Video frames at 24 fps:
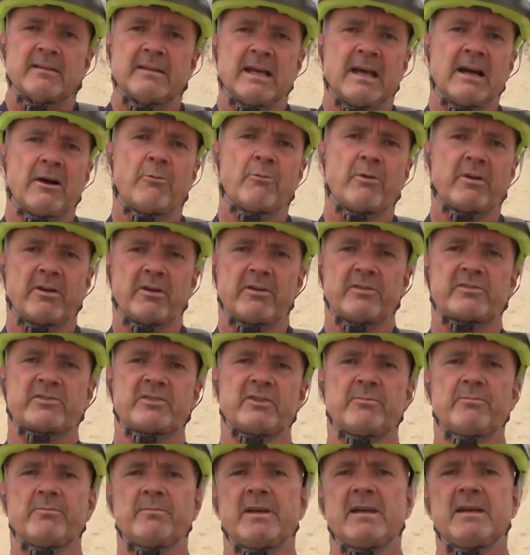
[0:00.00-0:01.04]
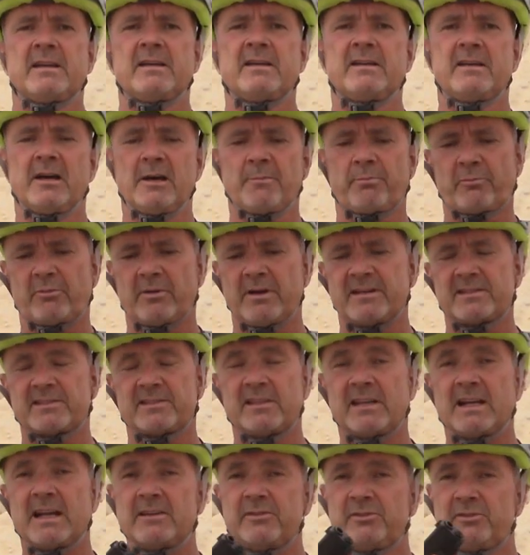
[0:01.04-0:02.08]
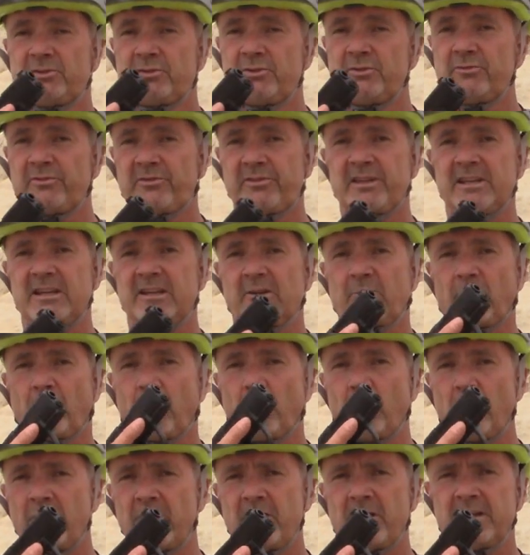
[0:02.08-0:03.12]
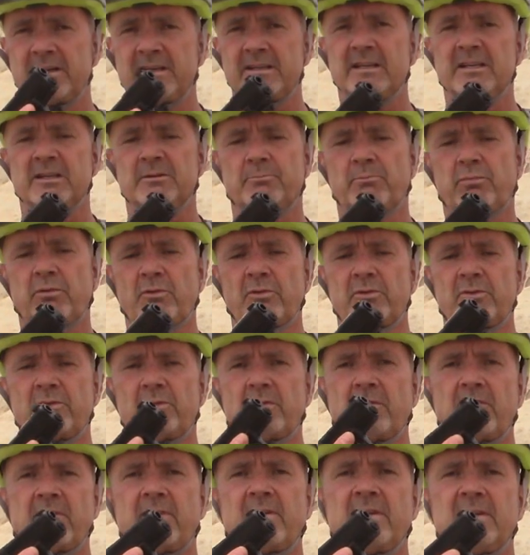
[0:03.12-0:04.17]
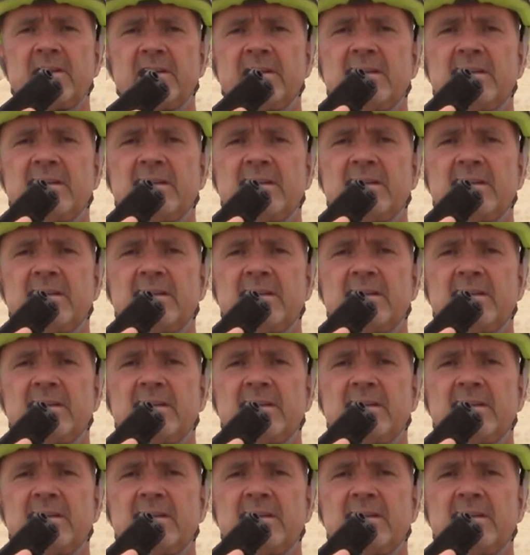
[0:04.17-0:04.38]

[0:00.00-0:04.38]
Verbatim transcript: Now, what are some upgrades that I do think would improve